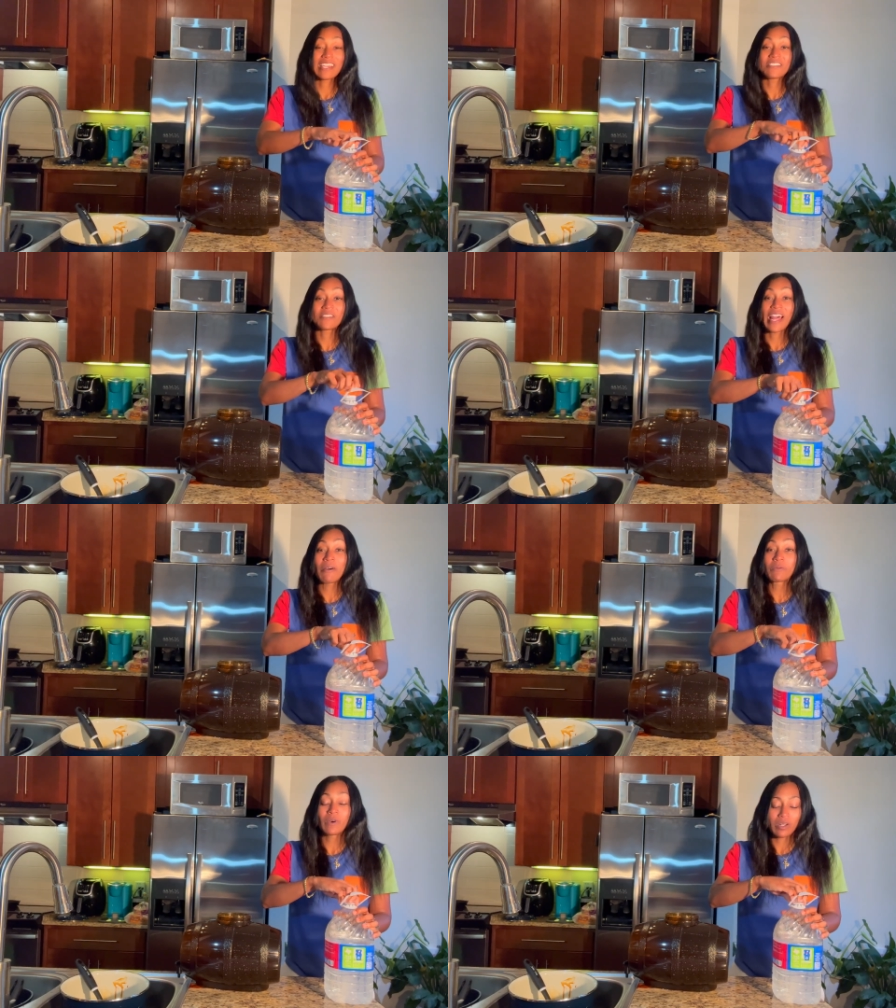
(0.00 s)
so
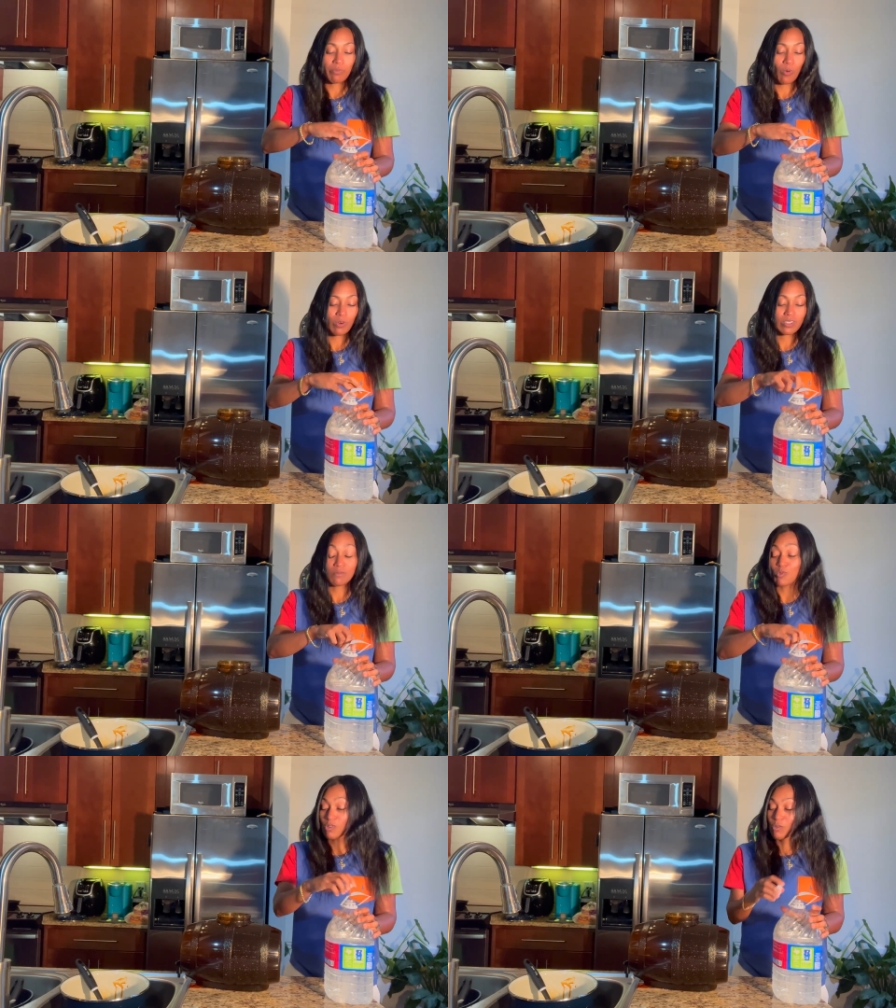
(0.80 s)
now we want to pour some
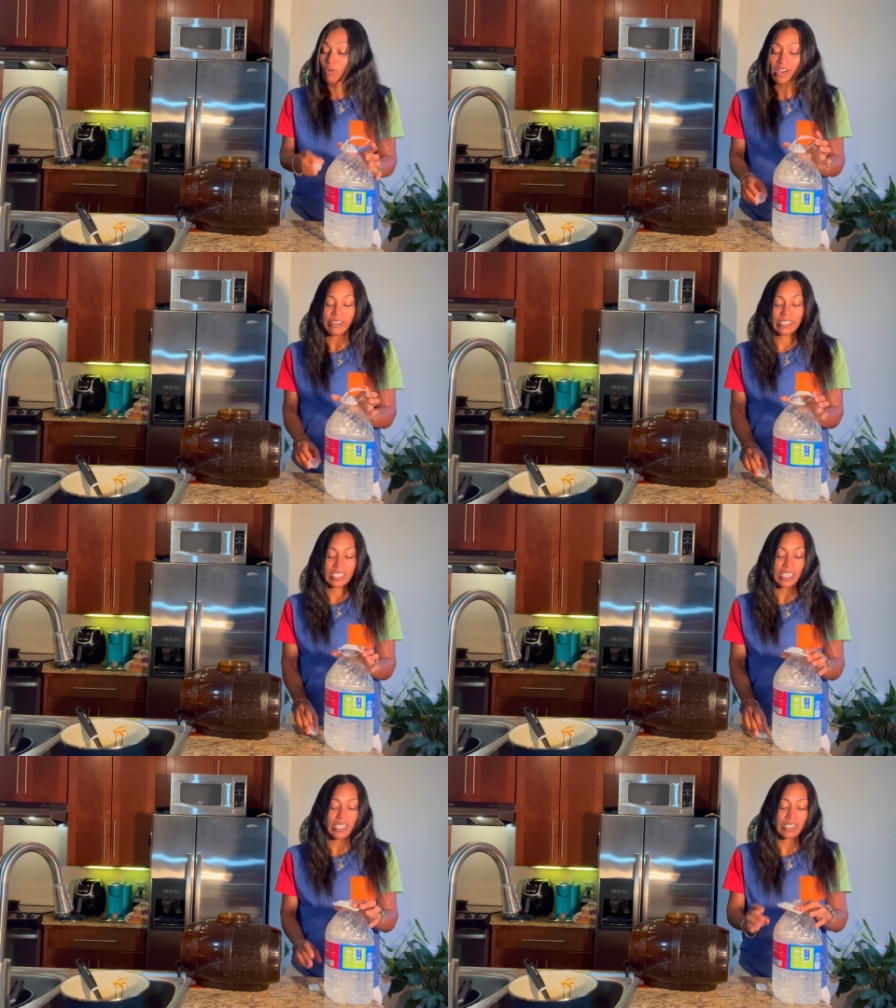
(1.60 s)
more water in
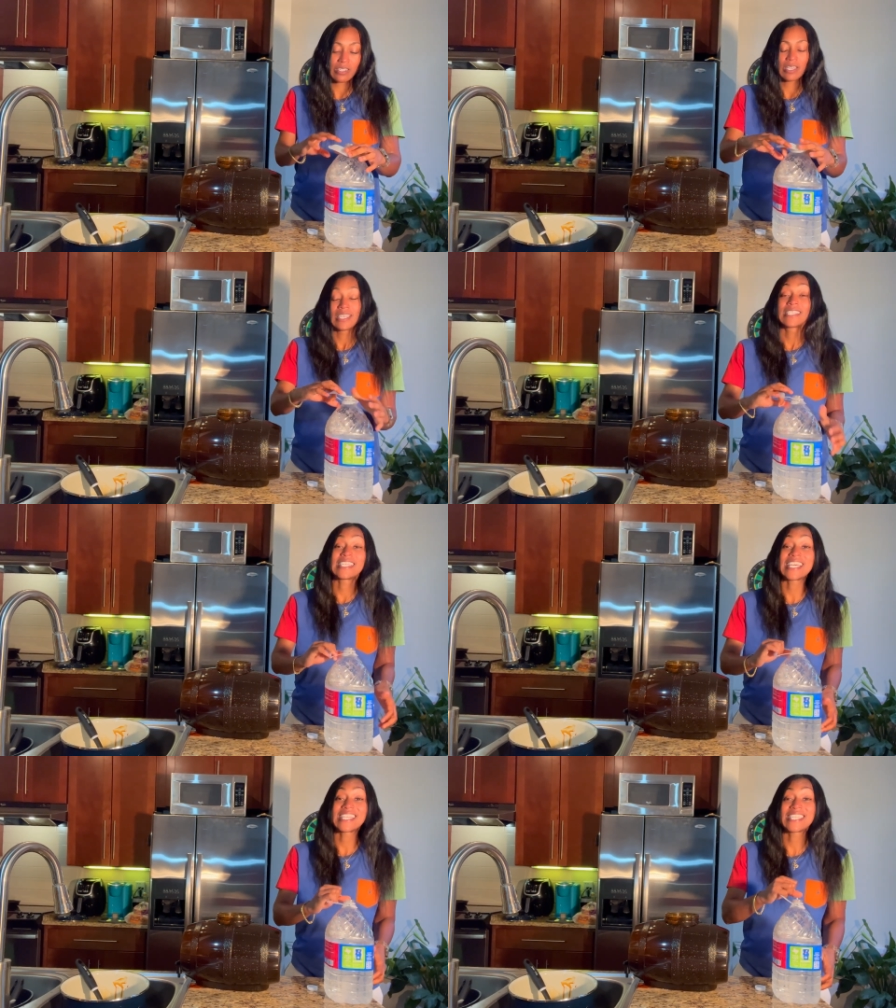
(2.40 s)
here to
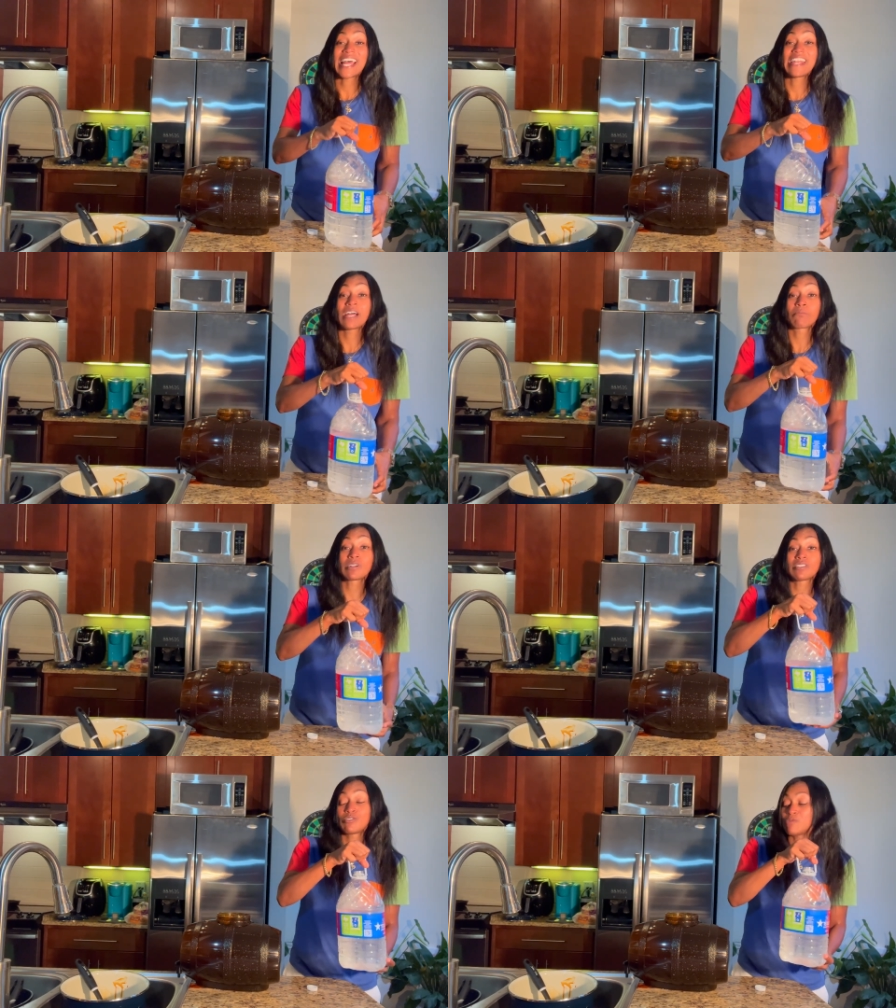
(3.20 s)
get it to that
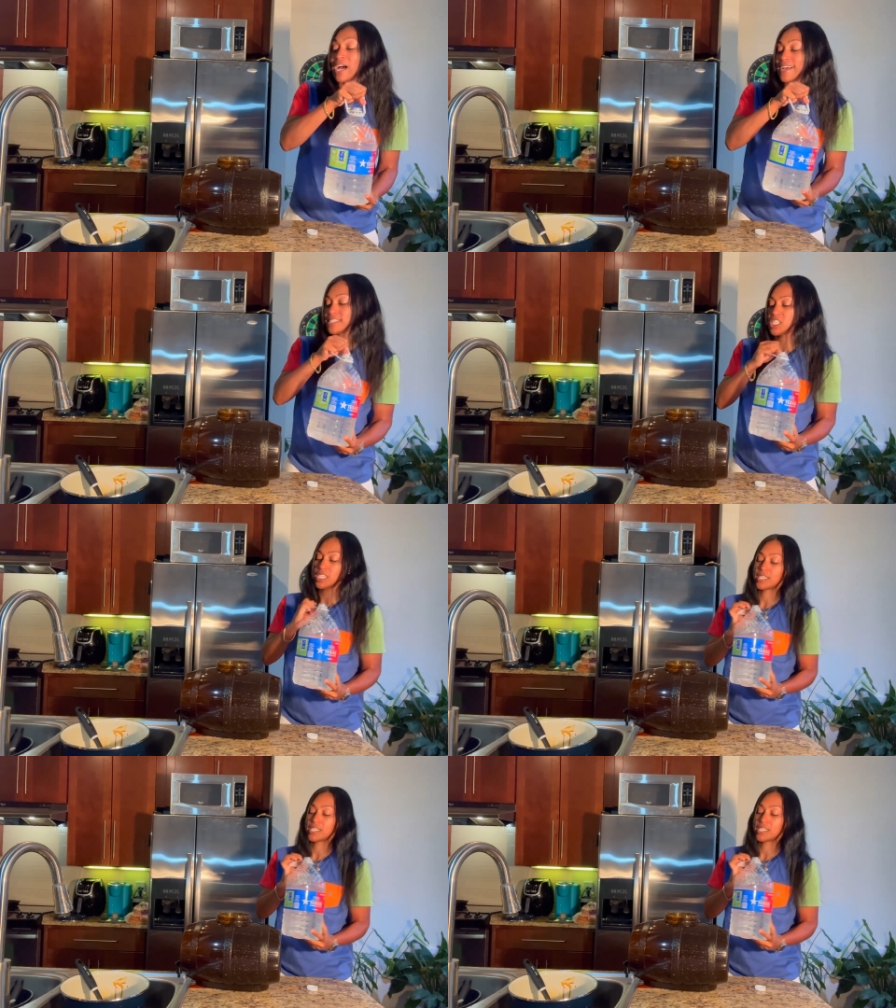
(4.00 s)
#2 notch.